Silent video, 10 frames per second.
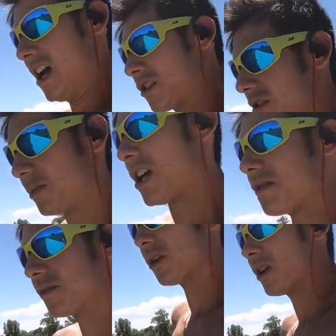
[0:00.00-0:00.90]
It's really
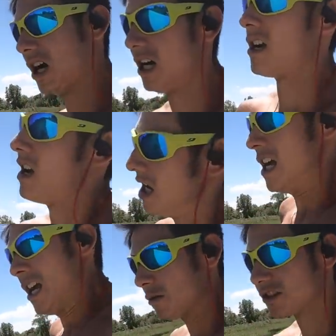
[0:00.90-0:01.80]
painful.
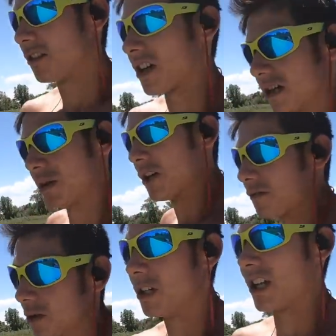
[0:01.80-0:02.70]
It was still kind of
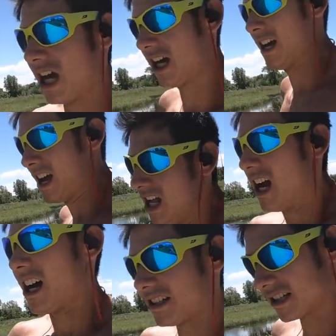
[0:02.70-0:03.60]
painful, but
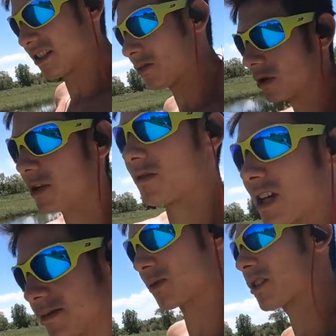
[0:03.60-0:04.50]
high intensity 1 minute
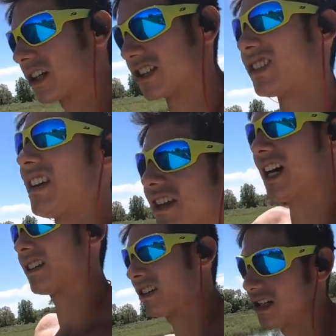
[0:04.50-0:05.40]
reps. We're gonna extend
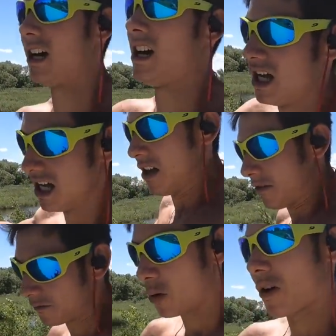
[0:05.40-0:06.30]
that to
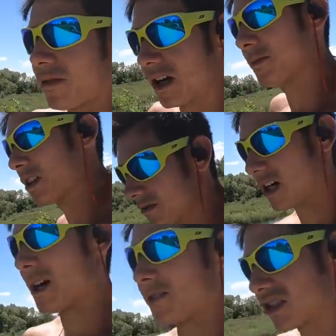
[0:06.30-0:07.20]
4 or 5 minute
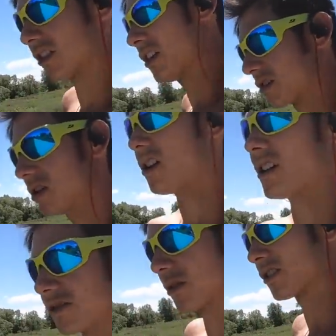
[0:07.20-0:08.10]
reps later
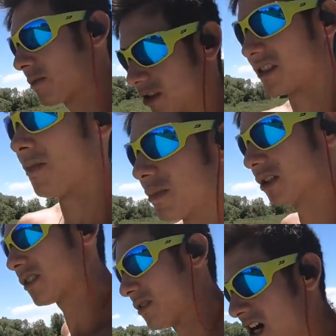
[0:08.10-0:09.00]
on, as well as uphill
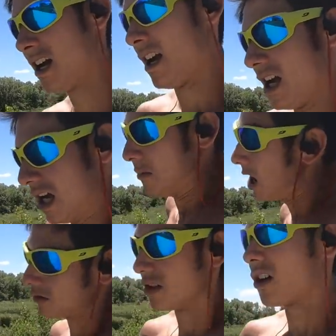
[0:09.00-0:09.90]
tempos and
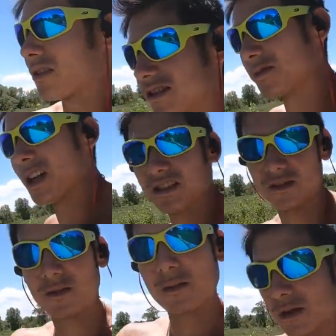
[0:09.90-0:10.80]
mountain long runs,
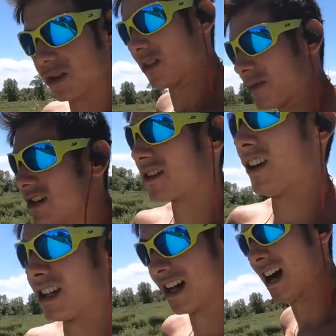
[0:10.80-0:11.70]
mainly for mountain long
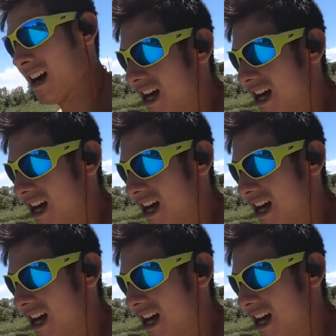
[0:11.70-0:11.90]
marathon,